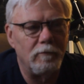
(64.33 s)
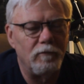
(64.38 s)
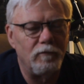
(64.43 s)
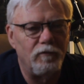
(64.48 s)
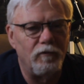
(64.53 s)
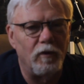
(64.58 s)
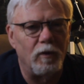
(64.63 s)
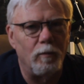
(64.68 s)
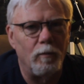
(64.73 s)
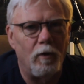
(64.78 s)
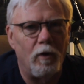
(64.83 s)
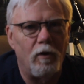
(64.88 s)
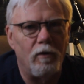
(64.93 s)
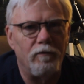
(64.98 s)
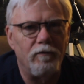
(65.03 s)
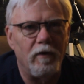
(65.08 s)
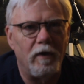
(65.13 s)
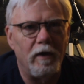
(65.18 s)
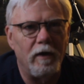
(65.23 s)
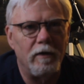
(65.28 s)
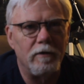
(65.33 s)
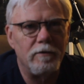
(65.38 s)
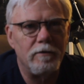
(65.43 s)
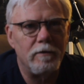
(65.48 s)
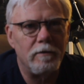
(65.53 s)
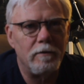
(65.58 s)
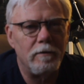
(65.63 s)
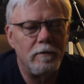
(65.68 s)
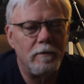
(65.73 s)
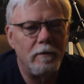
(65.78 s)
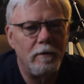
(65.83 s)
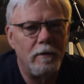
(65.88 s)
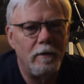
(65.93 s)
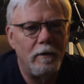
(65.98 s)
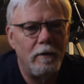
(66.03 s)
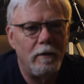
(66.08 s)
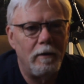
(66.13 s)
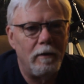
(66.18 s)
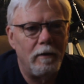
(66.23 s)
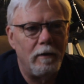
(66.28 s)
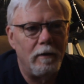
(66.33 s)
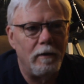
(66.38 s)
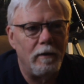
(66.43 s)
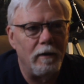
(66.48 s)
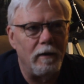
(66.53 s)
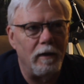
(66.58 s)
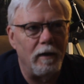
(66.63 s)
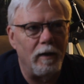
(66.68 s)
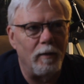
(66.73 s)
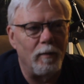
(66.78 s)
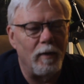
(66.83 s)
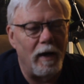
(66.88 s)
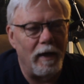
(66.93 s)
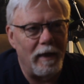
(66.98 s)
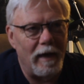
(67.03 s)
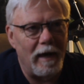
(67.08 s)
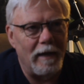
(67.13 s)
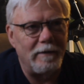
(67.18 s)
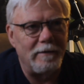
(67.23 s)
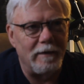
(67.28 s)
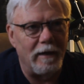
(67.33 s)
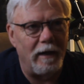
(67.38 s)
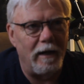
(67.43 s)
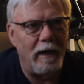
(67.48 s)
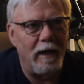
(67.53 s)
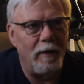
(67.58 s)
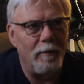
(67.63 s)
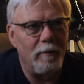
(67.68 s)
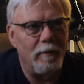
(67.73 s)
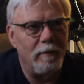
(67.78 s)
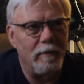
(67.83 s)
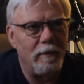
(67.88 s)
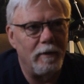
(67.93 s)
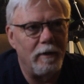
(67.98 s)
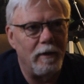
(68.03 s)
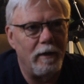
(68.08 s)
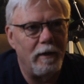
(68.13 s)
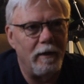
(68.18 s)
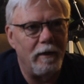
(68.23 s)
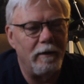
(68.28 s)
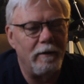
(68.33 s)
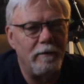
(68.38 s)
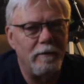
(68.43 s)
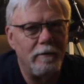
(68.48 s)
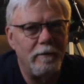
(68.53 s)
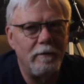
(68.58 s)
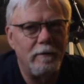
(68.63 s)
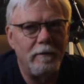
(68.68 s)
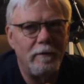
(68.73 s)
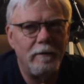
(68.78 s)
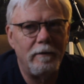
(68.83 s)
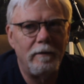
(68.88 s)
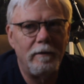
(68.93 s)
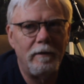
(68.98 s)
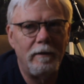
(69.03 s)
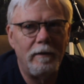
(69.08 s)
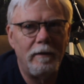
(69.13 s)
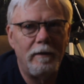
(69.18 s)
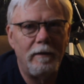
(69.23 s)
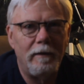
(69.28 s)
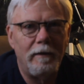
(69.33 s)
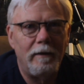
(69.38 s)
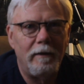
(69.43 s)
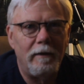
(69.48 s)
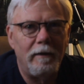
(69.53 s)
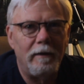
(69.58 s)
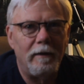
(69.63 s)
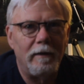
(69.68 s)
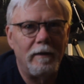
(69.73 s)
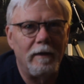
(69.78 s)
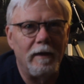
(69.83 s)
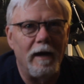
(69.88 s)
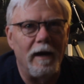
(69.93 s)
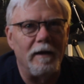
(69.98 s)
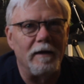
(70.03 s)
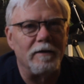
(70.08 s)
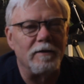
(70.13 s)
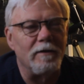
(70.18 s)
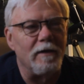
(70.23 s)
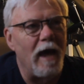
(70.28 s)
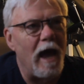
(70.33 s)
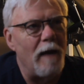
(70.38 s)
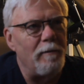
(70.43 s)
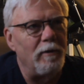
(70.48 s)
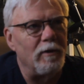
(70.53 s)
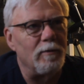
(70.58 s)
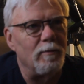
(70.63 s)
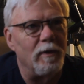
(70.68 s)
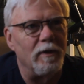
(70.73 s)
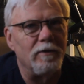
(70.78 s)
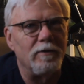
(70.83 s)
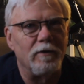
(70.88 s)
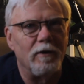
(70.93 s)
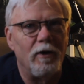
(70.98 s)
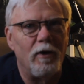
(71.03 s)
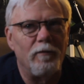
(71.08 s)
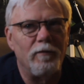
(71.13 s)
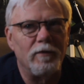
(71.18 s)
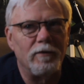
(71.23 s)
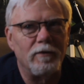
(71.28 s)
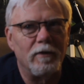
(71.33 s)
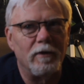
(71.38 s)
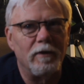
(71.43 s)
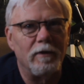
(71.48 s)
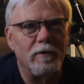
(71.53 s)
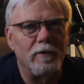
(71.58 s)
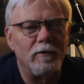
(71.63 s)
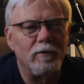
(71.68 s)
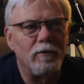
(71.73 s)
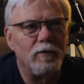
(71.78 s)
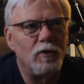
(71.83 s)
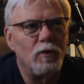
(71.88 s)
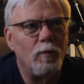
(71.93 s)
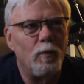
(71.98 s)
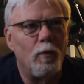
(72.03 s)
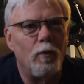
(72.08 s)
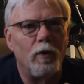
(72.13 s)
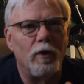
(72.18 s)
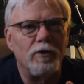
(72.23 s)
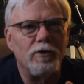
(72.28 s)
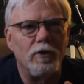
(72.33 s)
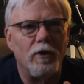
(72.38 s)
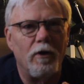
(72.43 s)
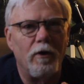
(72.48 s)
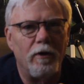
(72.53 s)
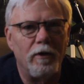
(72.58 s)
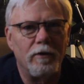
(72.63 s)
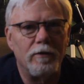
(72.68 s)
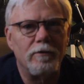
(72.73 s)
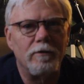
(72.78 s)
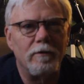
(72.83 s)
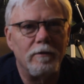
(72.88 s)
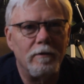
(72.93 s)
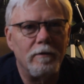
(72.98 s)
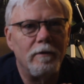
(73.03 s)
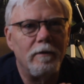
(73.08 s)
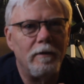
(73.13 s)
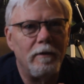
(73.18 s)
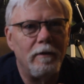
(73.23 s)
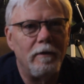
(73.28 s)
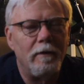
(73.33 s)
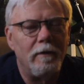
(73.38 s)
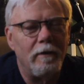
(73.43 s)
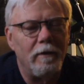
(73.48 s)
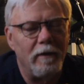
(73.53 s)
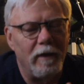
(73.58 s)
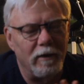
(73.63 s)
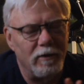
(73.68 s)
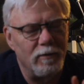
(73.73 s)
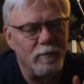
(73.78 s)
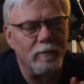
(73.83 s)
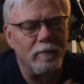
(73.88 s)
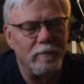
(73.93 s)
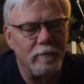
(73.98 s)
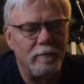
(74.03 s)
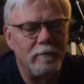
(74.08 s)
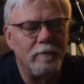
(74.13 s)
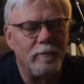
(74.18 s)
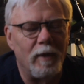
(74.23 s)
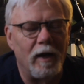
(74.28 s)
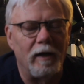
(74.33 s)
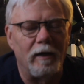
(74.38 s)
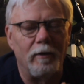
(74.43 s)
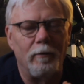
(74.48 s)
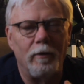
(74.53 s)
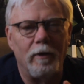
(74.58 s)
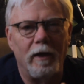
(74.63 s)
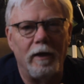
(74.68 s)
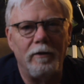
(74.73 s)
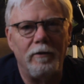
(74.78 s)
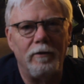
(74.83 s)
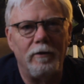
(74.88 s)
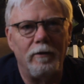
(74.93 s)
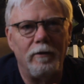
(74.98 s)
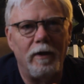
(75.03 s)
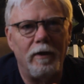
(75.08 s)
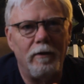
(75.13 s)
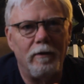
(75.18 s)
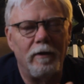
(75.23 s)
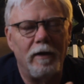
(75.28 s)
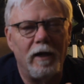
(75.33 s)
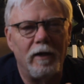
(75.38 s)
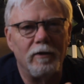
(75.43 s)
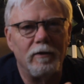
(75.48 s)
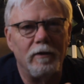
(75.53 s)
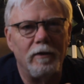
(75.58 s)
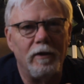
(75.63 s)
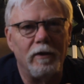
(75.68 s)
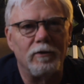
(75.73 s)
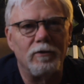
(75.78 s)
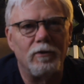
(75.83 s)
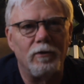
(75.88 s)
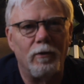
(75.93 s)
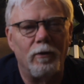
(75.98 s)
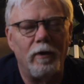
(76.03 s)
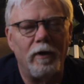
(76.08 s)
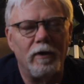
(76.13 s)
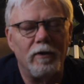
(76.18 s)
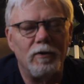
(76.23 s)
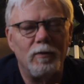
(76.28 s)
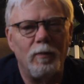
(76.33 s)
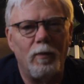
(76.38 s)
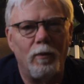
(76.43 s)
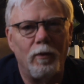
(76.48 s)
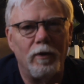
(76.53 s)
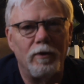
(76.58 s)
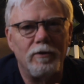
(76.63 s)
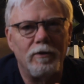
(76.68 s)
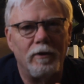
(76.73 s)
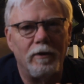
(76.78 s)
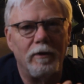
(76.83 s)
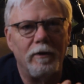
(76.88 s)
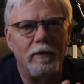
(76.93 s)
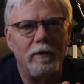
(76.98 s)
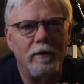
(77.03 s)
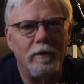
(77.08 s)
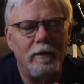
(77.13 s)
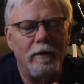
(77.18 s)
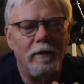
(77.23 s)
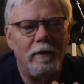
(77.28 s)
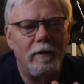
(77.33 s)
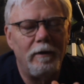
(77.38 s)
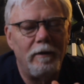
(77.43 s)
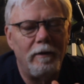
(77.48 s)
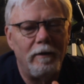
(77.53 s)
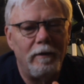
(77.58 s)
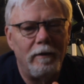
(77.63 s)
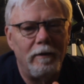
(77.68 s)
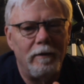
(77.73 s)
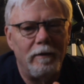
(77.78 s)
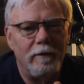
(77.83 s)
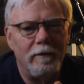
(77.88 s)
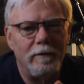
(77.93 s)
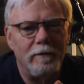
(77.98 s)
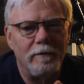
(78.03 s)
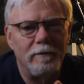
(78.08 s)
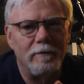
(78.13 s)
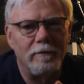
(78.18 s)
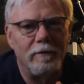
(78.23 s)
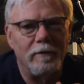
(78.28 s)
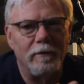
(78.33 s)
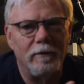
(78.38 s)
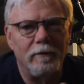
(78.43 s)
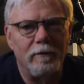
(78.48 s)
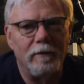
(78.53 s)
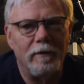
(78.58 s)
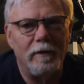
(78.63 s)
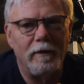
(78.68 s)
football fans, and by that time, I had kind of established myself as a sports artist. That's mainly what I do. I do a lot of historic sports art. So